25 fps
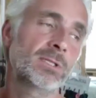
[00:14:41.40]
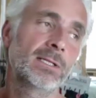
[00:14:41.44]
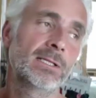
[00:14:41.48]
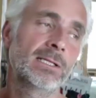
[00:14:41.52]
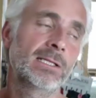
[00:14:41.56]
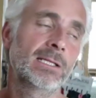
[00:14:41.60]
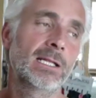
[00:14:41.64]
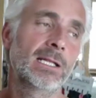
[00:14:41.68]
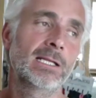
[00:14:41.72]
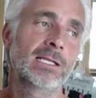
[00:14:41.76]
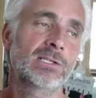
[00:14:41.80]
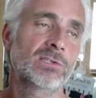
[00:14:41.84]
and,
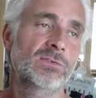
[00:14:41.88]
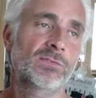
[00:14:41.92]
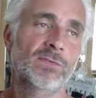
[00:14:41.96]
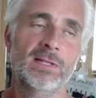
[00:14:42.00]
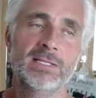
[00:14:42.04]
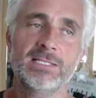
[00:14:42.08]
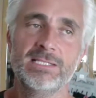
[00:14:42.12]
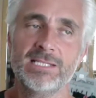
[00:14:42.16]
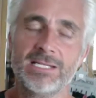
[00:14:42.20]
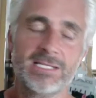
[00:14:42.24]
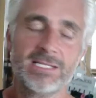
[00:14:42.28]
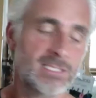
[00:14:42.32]
it, and it's
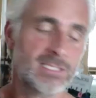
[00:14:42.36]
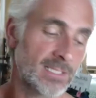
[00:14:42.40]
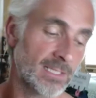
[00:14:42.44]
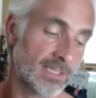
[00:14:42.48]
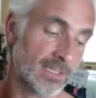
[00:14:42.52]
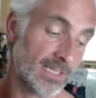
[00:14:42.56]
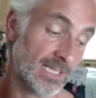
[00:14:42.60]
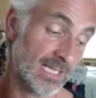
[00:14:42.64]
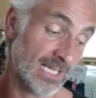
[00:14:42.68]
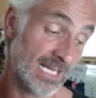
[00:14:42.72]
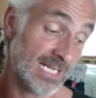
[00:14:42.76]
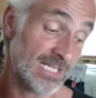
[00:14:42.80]
fantastic.
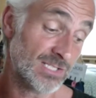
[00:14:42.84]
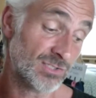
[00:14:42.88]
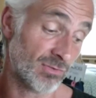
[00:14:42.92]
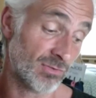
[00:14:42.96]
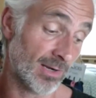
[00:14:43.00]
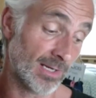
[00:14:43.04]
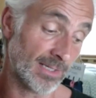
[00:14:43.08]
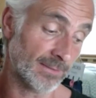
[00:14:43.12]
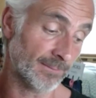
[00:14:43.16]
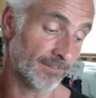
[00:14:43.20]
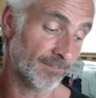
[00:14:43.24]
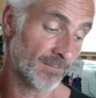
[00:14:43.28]
It is
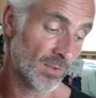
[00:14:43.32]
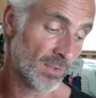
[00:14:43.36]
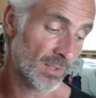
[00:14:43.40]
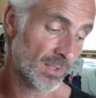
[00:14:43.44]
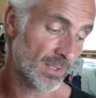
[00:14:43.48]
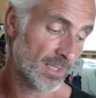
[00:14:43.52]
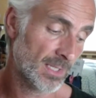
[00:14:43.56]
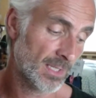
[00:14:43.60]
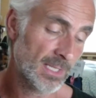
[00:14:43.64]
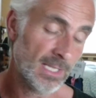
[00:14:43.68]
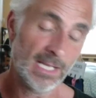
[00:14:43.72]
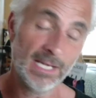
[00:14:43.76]
great,
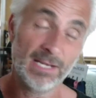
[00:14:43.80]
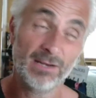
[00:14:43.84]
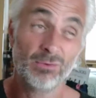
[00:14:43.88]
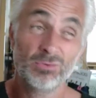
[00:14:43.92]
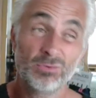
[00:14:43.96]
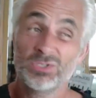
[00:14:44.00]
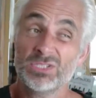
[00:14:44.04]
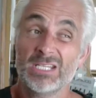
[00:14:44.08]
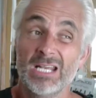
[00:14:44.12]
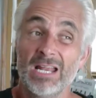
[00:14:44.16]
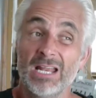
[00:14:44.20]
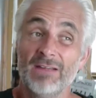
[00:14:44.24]
and they're all
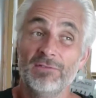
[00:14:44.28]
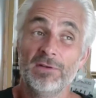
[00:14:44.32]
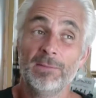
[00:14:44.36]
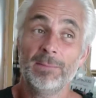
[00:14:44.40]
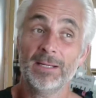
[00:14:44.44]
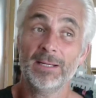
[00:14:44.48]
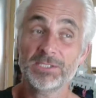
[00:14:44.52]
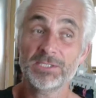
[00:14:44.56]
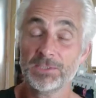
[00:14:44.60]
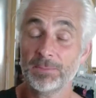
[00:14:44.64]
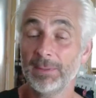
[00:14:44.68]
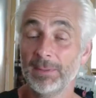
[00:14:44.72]
just lovely
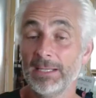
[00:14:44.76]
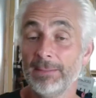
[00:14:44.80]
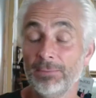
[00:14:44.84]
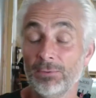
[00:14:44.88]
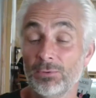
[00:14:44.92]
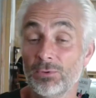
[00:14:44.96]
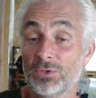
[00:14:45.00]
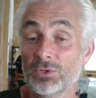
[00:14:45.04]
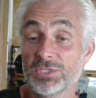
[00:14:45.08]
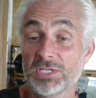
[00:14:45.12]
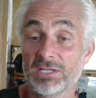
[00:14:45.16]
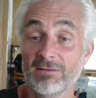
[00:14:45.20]
bunch of people
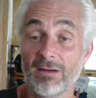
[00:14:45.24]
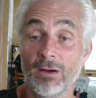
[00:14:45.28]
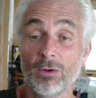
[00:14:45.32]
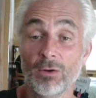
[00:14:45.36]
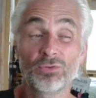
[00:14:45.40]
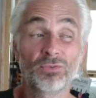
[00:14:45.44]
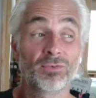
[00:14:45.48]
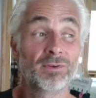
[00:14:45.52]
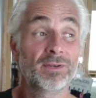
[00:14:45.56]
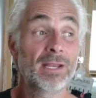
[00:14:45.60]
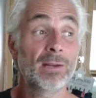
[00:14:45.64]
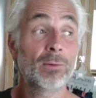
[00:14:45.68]
because they're
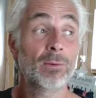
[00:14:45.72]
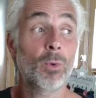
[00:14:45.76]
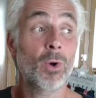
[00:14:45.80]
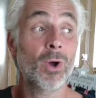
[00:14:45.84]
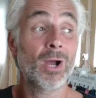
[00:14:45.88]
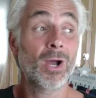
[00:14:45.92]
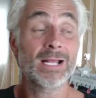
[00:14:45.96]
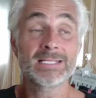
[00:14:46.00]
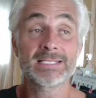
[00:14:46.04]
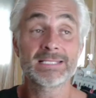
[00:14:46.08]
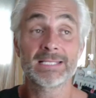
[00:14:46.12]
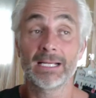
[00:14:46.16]
older and they're
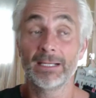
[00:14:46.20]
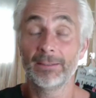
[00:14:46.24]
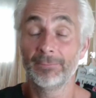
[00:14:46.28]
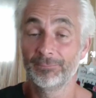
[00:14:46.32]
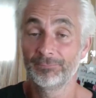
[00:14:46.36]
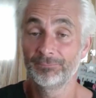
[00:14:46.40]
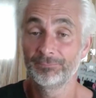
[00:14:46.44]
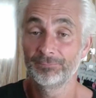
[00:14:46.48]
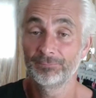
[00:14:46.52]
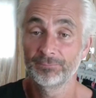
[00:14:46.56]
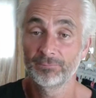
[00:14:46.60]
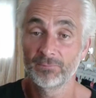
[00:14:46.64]
wiser.
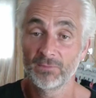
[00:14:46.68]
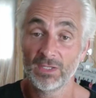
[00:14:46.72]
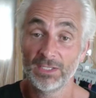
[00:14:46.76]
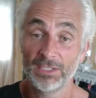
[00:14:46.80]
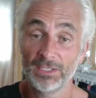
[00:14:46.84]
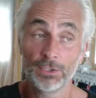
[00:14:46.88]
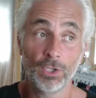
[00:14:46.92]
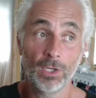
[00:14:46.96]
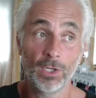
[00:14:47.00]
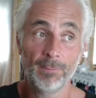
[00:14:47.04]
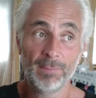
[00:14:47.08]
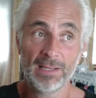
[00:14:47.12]
And
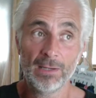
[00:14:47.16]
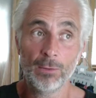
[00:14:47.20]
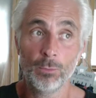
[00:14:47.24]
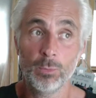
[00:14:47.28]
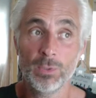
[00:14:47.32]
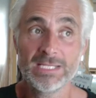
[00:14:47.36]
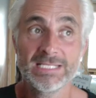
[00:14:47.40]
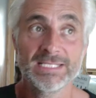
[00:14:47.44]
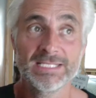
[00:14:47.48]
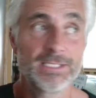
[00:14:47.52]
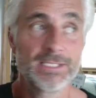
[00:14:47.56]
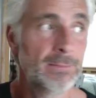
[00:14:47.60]
they've got a bit of
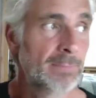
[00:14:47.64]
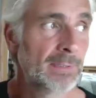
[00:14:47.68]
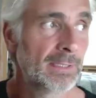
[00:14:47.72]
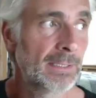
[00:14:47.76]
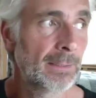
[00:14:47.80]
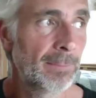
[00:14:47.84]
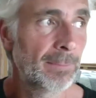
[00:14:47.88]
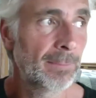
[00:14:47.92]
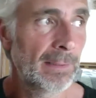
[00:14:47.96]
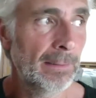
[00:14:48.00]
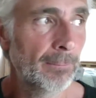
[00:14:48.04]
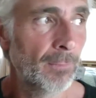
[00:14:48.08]
wisdom and
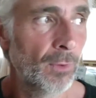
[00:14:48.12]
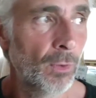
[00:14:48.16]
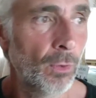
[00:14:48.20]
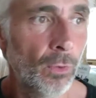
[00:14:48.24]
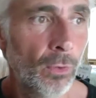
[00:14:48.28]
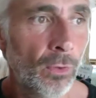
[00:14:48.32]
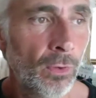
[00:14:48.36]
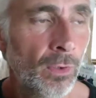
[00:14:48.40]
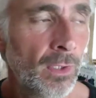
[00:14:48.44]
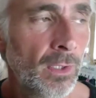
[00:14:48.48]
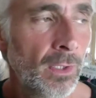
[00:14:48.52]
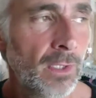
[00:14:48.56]
a bit
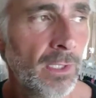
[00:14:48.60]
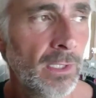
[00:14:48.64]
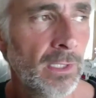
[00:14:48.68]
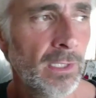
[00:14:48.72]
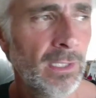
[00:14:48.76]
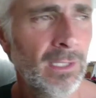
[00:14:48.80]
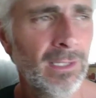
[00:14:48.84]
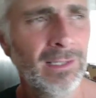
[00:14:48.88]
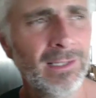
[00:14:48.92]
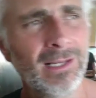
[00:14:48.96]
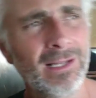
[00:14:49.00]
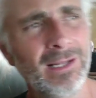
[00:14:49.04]
more.
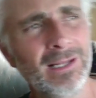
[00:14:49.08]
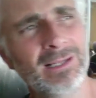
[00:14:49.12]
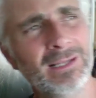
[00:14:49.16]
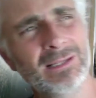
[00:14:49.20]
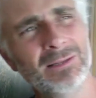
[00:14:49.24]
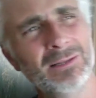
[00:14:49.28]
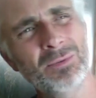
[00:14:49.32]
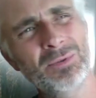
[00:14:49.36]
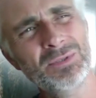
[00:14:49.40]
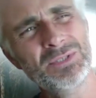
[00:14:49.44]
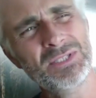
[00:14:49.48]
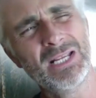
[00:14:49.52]
You know, they
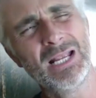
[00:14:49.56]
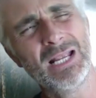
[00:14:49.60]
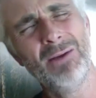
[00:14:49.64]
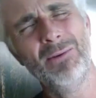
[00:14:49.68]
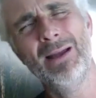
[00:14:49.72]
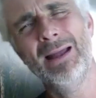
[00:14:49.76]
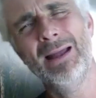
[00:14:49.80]
want to go